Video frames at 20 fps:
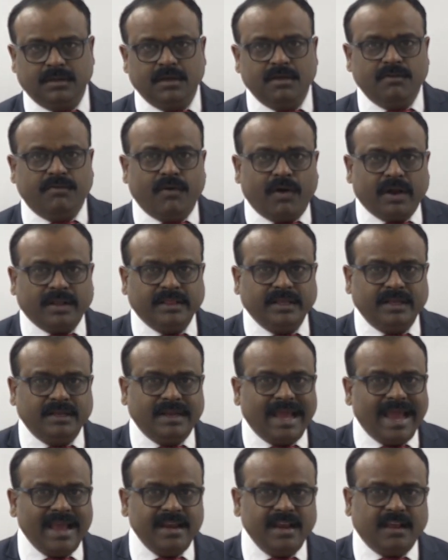for the
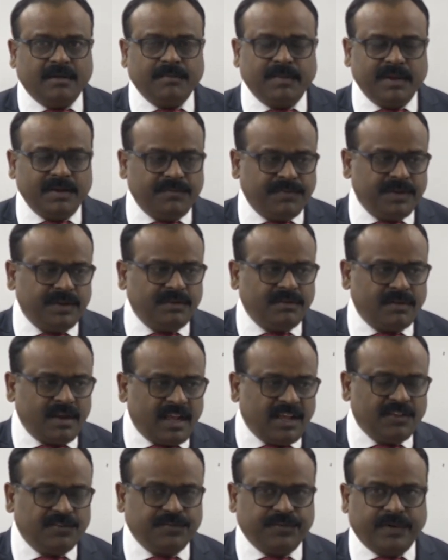direct benefit
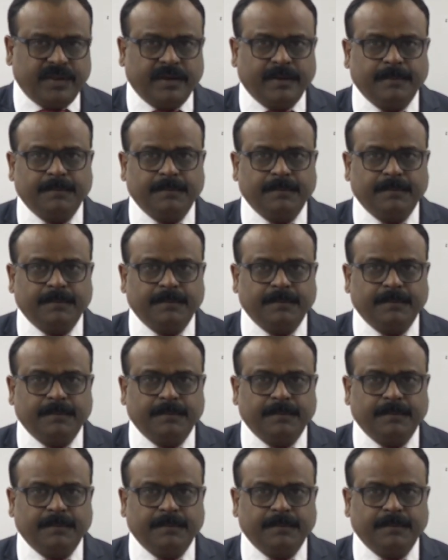transfer